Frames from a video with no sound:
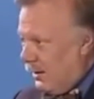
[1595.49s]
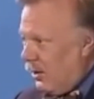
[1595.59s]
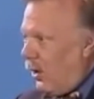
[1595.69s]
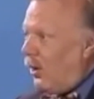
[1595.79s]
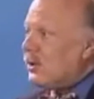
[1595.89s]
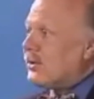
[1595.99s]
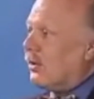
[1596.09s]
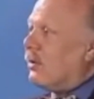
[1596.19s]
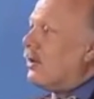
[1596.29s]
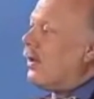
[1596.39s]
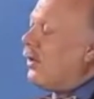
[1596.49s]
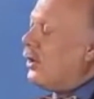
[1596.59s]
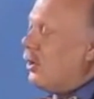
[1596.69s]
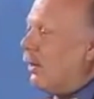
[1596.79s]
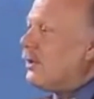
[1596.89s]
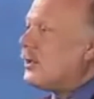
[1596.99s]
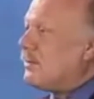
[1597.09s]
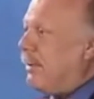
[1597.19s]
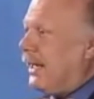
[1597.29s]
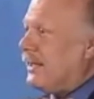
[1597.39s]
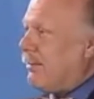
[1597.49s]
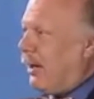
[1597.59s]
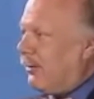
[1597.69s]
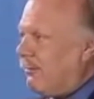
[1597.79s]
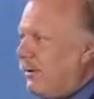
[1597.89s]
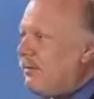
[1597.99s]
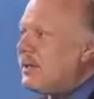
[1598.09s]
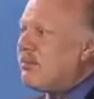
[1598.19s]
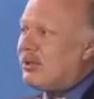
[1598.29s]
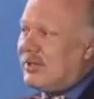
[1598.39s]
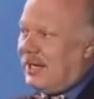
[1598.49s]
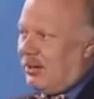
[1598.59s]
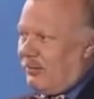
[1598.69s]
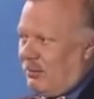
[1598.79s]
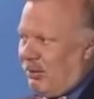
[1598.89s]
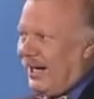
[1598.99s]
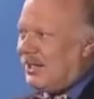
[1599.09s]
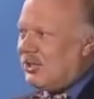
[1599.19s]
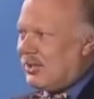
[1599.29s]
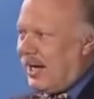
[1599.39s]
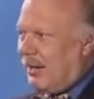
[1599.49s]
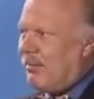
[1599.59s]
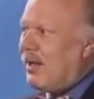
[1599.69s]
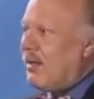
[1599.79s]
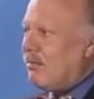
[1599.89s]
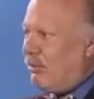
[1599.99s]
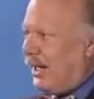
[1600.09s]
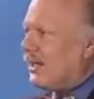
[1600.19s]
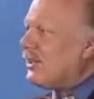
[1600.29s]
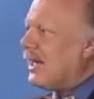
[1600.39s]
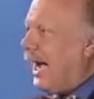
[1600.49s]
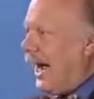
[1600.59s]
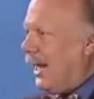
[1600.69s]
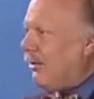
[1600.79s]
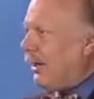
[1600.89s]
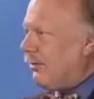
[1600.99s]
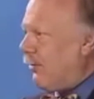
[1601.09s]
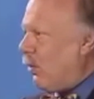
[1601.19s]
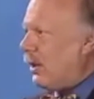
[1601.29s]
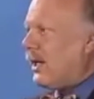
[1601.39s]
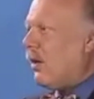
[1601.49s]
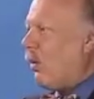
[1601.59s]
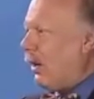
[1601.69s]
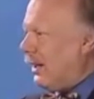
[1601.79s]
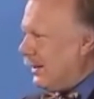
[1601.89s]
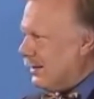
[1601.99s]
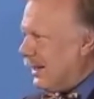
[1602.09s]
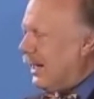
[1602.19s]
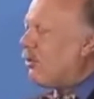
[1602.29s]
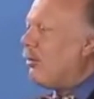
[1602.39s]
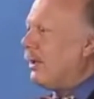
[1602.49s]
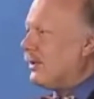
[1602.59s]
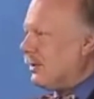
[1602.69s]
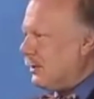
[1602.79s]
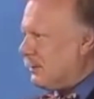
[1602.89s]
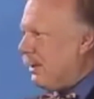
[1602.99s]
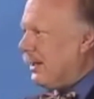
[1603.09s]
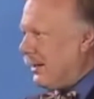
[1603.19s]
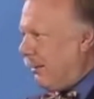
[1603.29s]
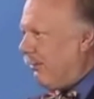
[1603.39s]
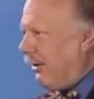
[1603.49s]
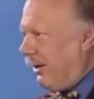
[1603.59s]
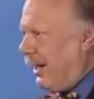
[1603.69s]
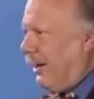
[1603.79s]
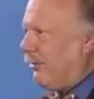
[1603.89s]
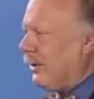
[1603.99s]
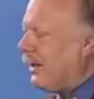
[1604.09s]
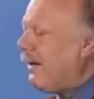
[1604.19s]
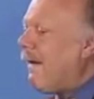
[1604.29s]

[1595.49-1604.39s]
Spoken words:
Also, you want to spend about 50% of your practice time practicing either at 40 or in these increments to speed it up very carefully.